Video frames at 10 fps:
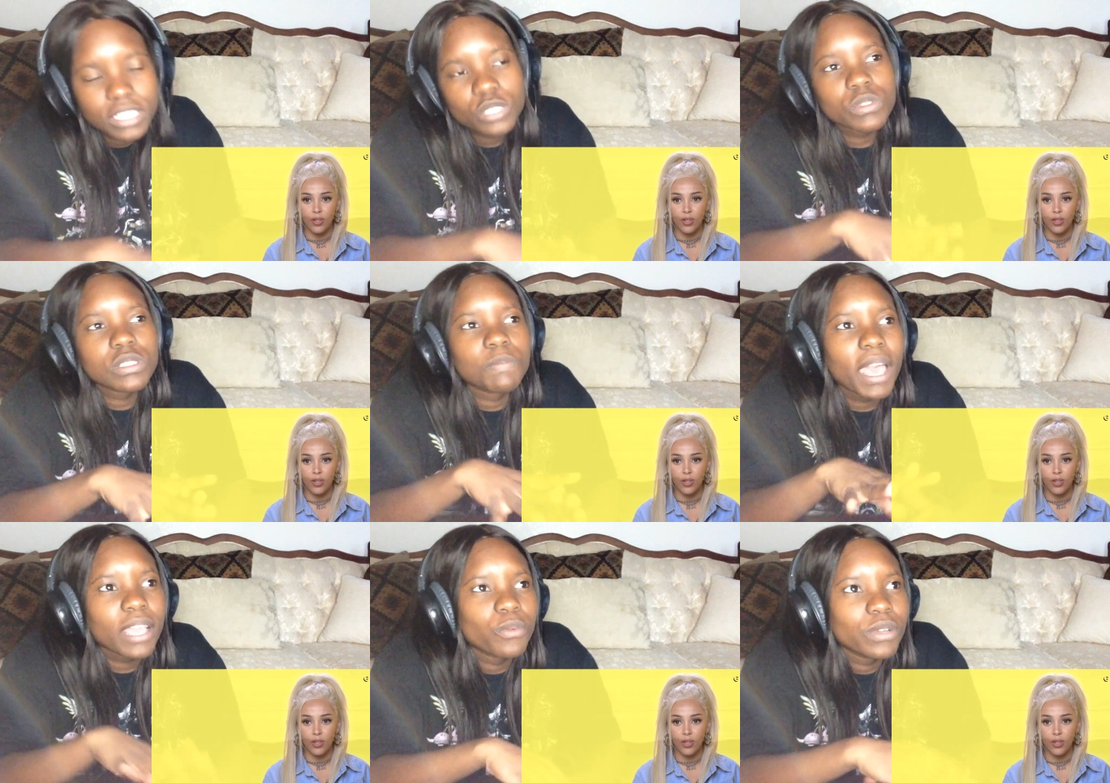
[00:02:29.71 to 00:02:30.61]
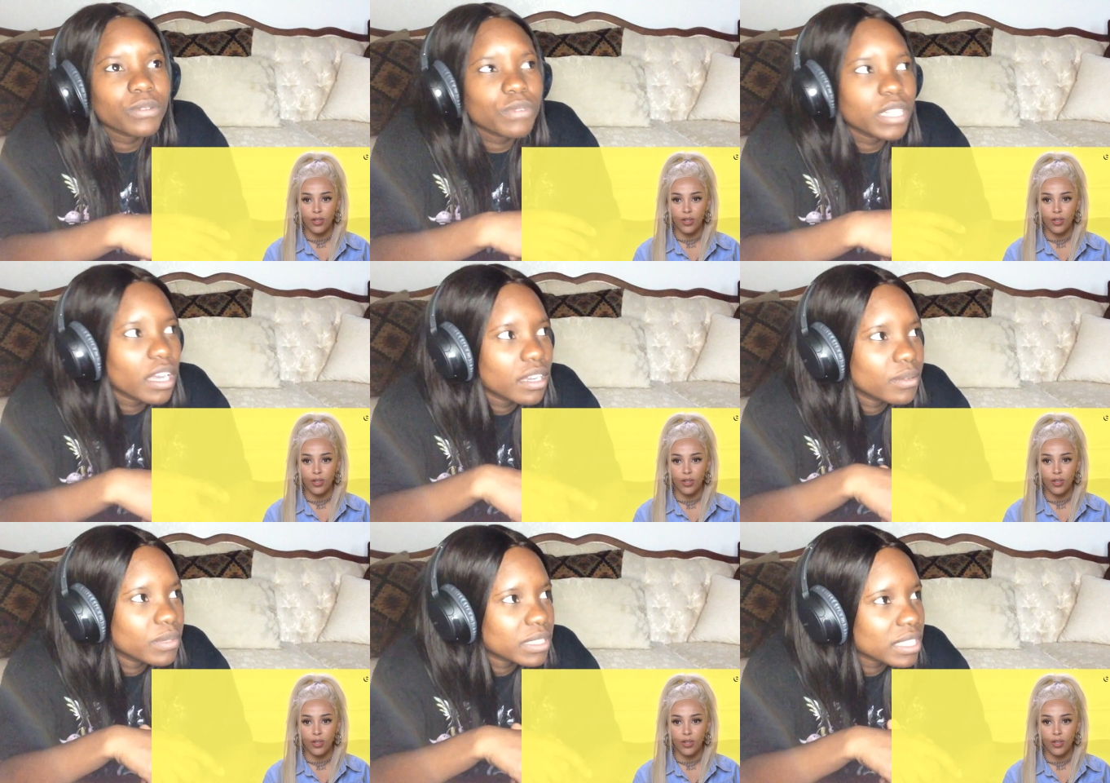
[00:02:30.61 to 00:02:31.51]
Speaker 1: This was back when Rihanna
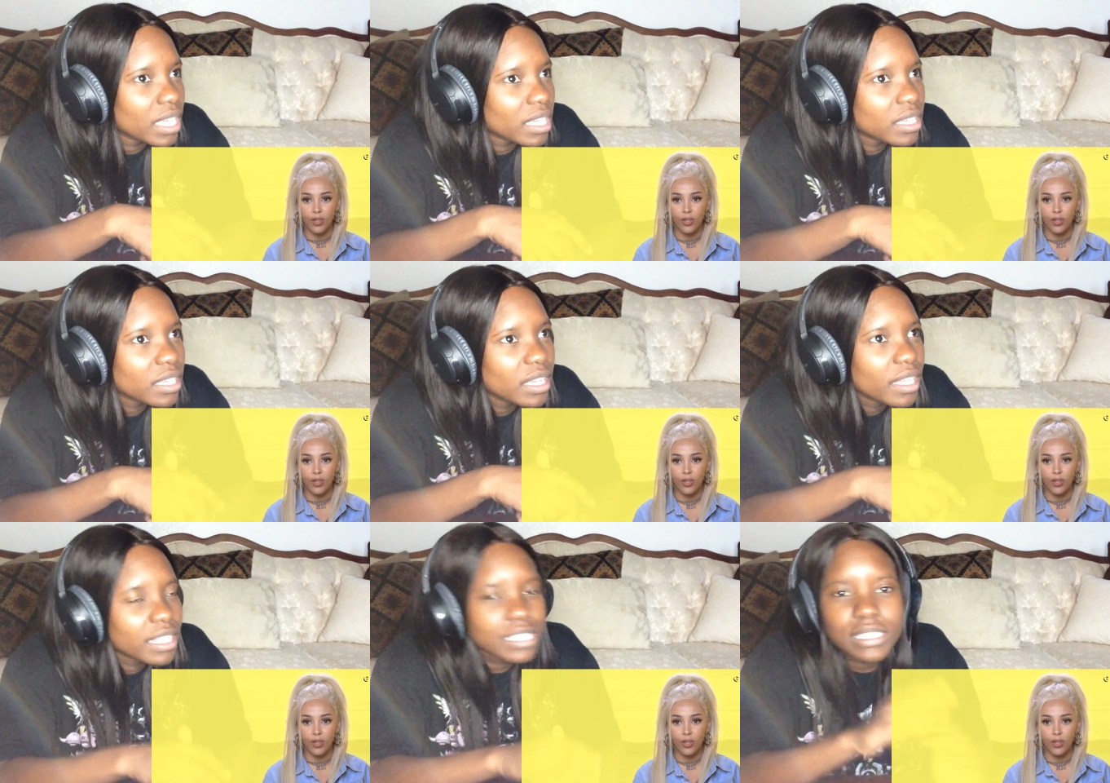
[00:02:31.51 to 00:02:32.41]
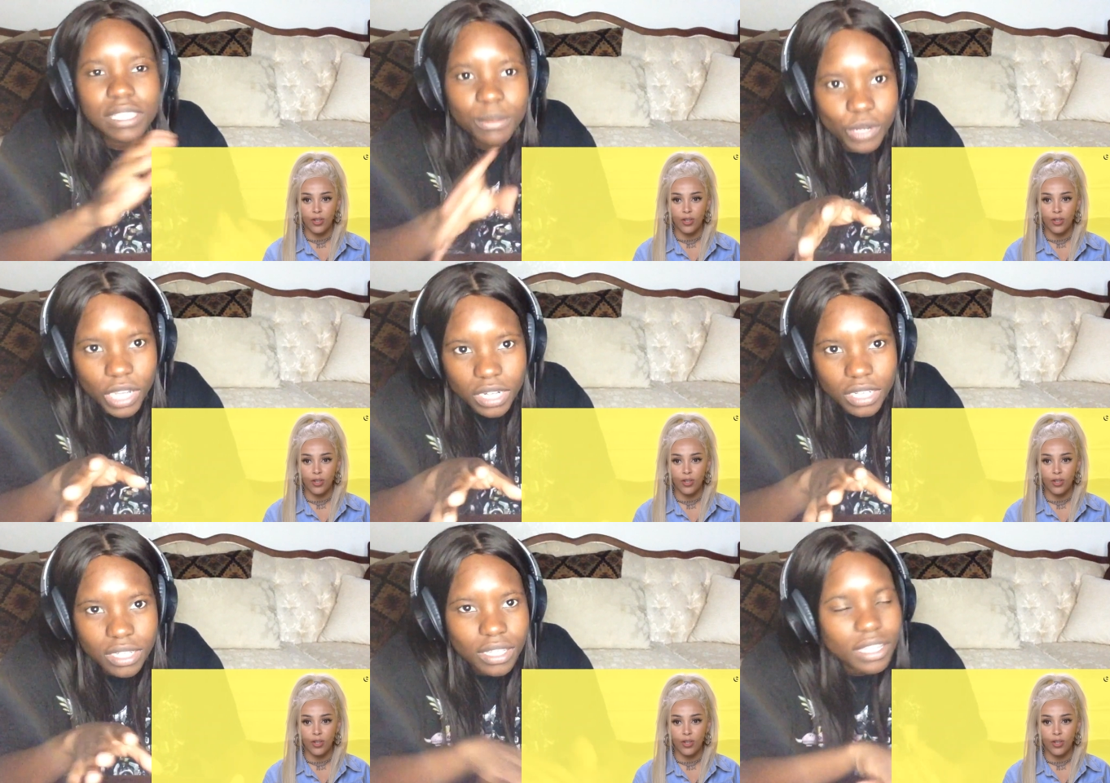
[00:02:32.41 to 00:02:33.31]
was like the slim
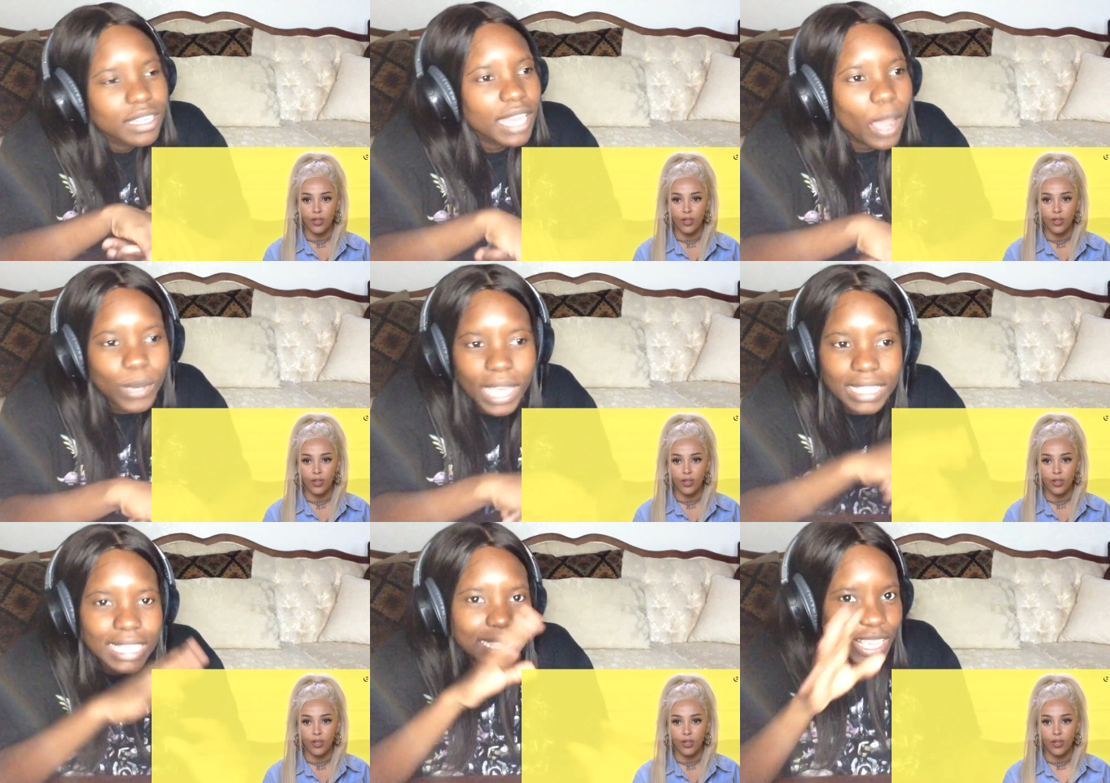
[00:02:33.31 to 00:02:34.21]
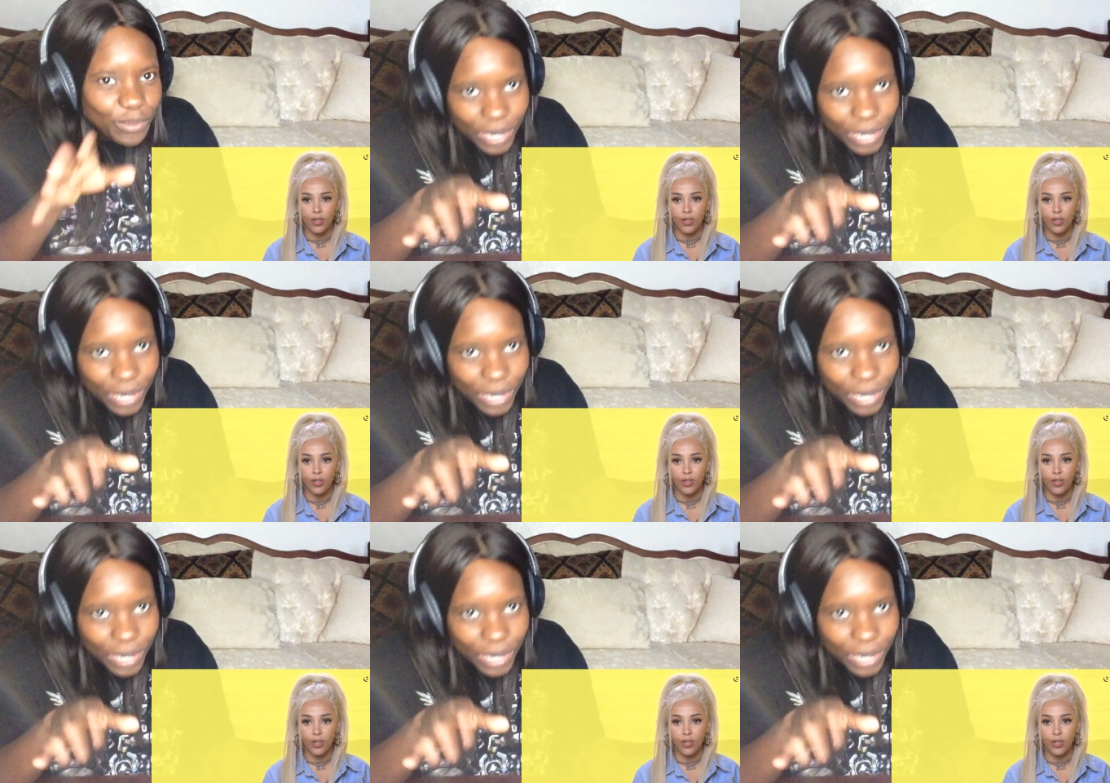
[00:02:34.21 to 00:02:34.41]
Rihanna. Now we got the thick